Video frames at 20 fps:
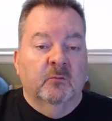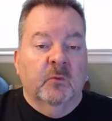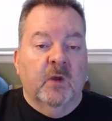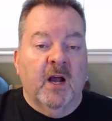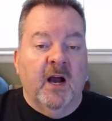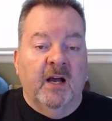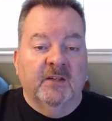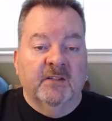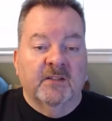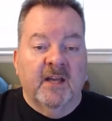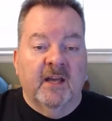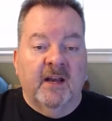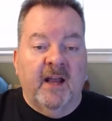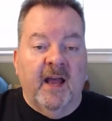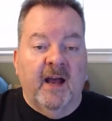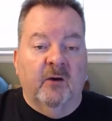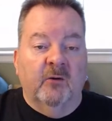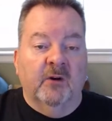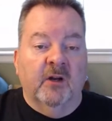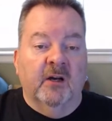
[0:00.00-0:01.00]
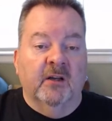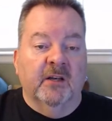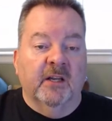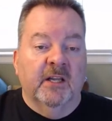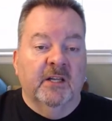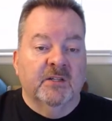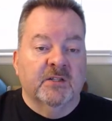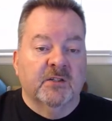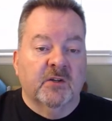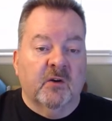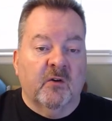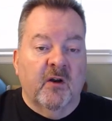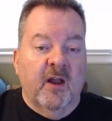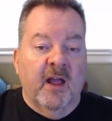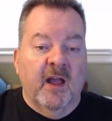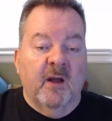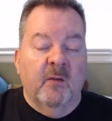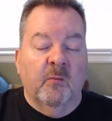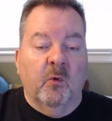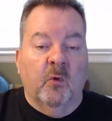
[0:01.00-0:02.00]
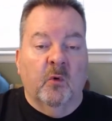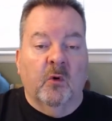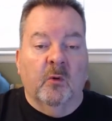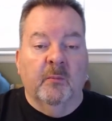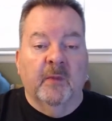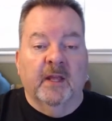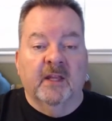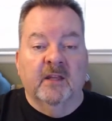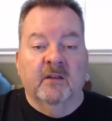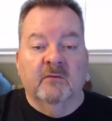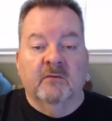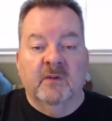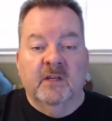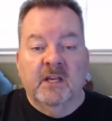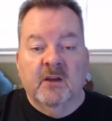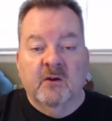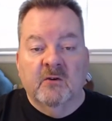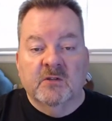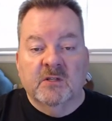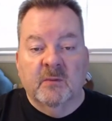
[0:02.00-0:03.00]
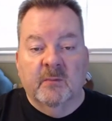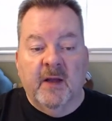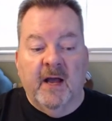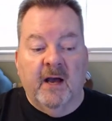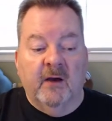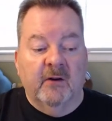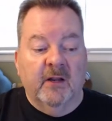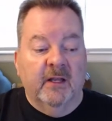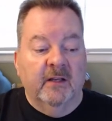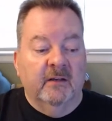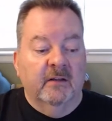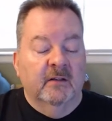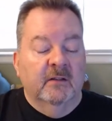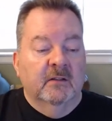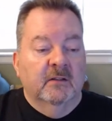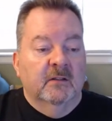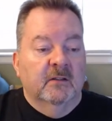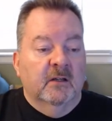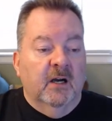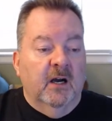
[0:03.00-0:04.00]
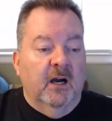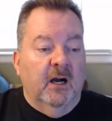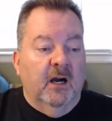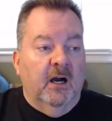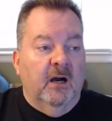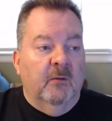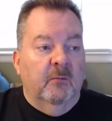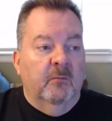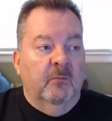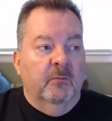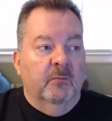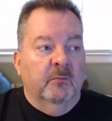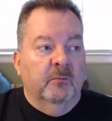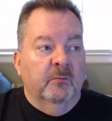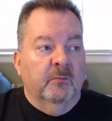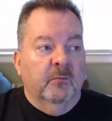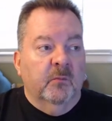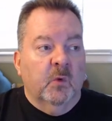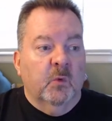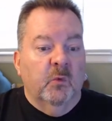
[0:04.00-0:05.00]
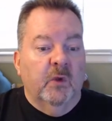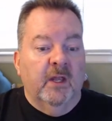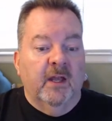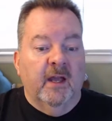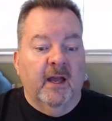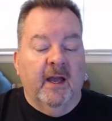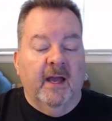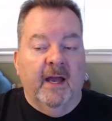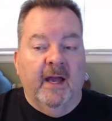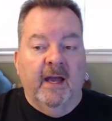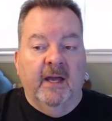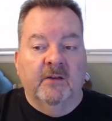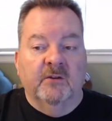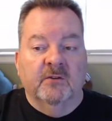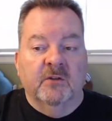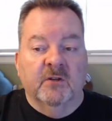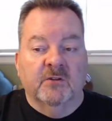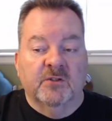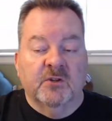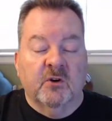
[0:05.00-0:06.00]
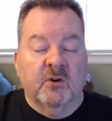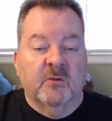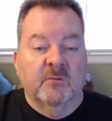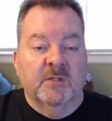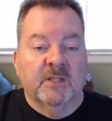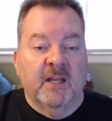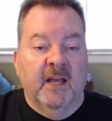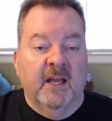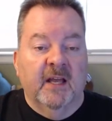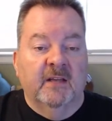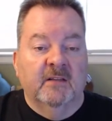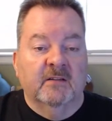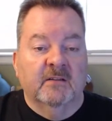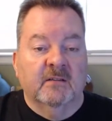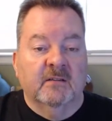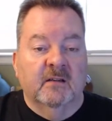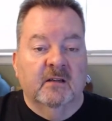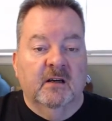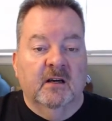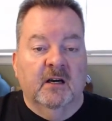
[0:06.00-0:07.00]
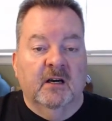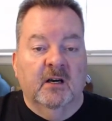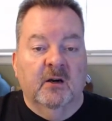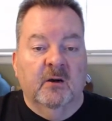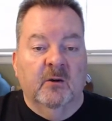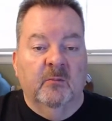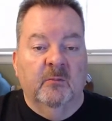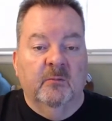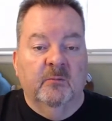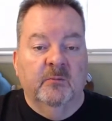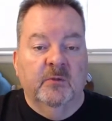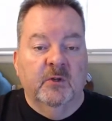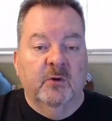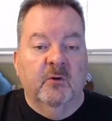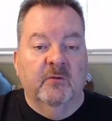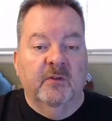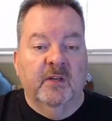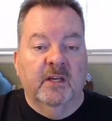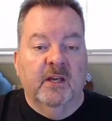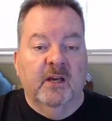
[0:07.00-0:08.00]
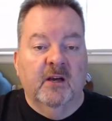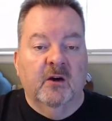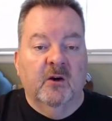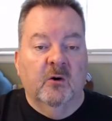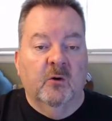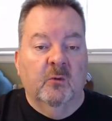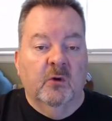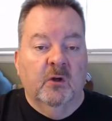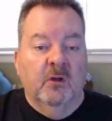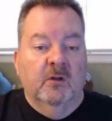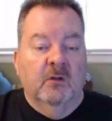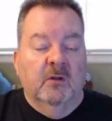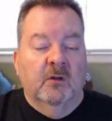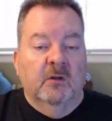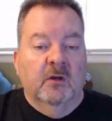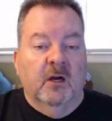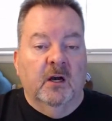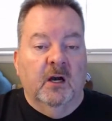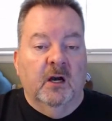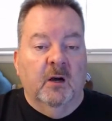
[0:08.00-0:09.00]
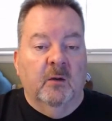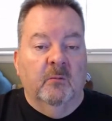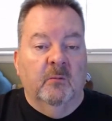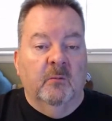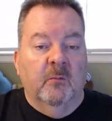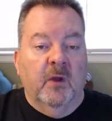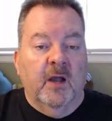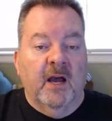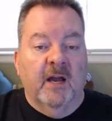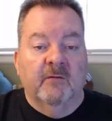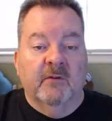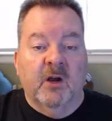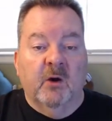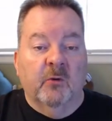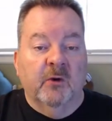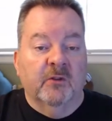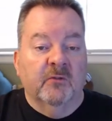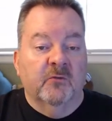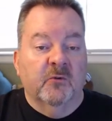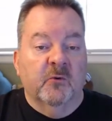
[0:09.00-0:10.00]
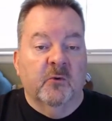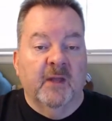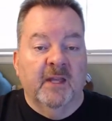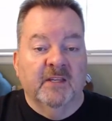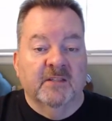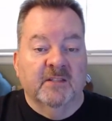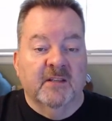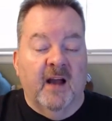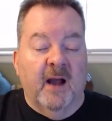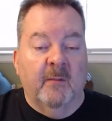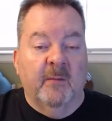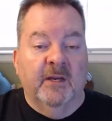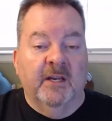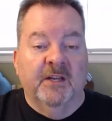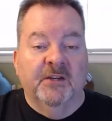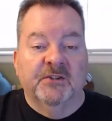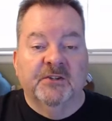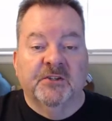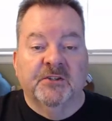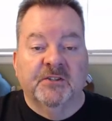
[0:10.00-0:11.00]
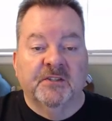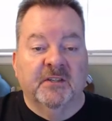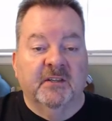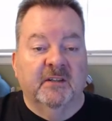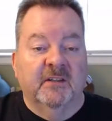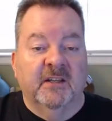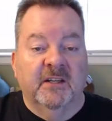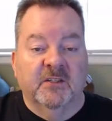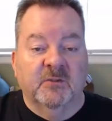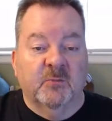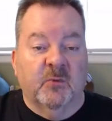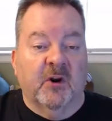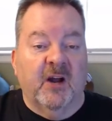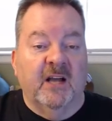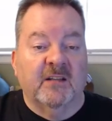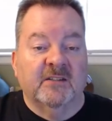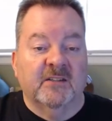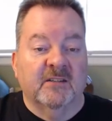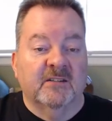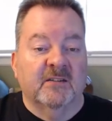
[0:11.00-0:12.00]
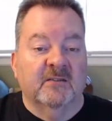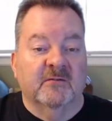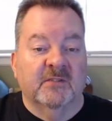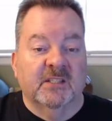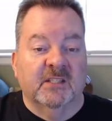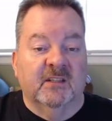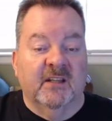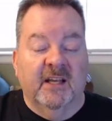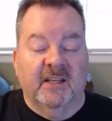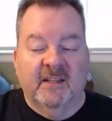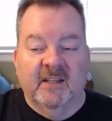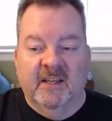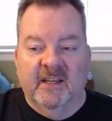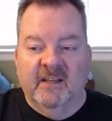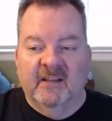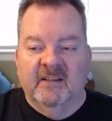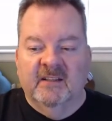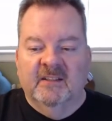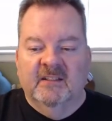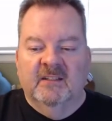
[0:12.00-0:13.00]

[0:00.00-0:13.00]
content out on Instagram or making videos about it. We had a Circumstance do a video kind of going through his nominations and his process of selecting.